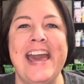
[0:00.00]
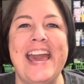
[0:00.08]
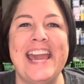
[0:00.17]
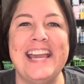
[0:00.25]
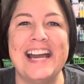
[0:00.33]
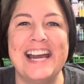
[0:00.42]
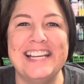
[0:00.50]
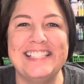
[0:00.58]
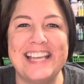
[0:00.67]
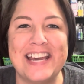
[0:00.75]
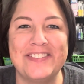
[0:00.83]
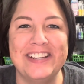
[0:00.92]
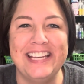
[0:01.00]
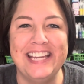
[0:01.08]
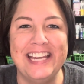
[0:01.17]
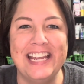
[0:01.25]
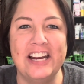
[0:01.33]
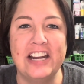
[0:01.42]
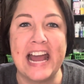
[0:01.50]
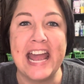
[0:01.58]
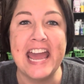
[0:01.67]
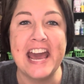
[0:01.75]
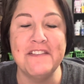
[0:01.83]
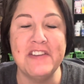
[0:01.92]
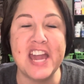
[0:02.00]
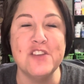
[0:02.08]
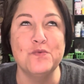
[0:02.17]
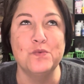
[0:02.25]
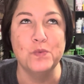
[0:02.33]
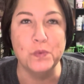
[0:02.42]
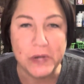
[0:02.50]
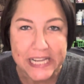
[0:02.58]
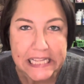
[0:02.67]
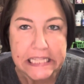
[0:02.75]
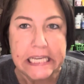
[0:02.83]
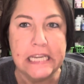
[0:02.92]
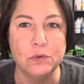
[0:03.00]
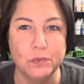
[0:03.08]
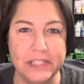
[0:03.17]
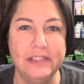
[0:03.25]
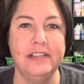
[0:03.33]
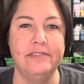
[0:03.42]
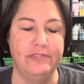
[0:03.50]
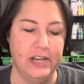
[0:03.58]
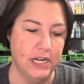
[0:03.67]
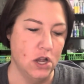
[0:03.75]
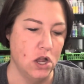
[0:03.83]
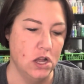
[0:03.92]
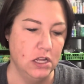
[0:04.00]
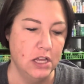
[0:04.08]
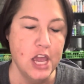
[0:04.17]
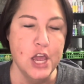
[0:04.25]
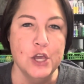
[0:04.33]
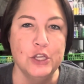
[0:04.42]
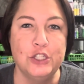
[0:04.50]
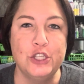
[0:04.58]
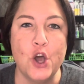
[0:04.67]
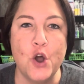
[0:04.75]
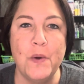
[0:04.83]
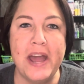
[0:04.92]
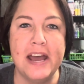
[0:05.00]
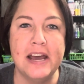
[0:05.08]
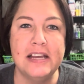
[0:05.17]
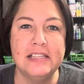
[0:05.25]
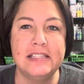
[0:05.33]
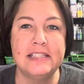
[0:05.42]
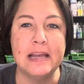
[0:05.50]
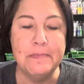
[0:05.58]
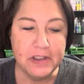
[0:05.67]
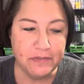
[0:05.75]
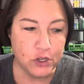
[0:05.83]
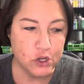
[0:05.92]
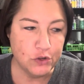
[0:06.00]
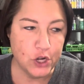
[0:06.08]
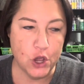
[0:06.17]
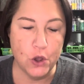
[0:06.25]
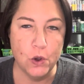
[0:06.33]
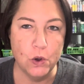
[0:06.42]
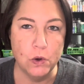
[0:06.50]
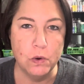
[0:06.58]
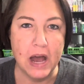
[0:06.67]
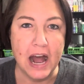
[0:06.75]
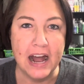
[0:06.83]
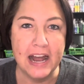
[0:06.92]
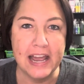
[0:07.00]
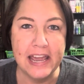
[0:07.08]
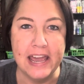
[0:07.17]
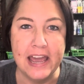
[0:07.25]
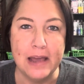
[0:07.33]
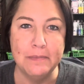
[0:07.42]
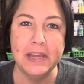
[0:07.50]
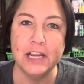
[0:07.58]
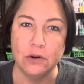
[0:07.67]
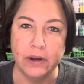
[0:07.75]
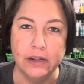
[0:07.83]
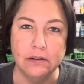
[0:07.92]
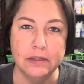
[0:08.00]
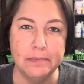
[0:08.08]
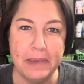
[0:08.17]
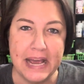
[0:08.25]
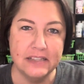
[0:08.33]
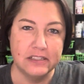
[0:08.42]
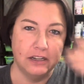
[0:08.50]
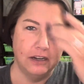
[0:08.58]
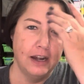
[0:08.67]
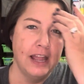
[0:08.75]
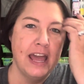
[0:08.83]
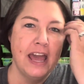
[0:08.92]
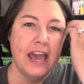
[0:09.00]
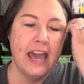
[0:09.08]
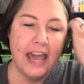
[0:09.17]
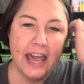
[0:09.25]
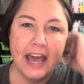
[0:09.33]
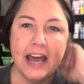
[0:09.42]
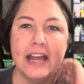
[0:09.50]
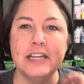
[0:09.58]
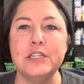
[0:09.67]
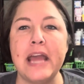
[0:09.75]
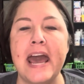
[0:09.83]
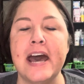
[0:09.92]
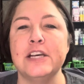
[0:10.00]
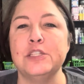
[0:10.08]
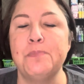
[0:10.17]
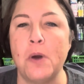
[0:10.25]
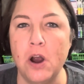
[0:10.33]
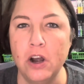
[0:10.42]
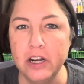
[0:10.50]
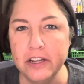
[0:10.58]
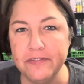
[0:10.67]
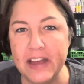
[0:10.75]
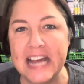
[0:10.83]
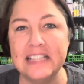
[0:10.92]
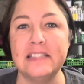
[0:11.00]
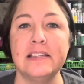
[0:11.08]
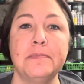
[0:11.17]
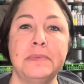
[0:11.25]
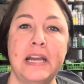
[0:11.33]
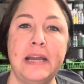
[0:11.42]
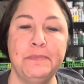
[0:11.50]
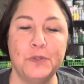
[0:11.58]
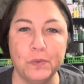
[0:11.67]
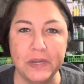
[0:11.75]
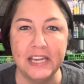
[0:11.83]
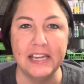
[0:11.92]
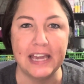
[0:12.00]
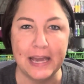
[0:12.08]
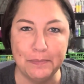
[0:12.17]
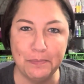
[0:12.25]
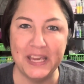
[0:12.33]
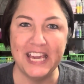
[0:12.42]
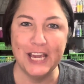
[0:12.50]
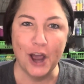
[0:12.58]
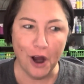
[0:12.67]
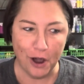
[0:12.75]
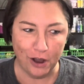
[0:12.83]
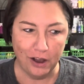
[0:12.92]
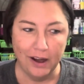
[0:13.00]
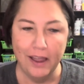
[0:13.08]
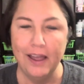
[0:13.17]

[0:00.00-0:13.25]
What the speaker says: Hey guys, Catherine King here, and I have a really, really fun haul. So as some of you know, I am a Kringle ambassador. And as part of that, sometimes we get PR.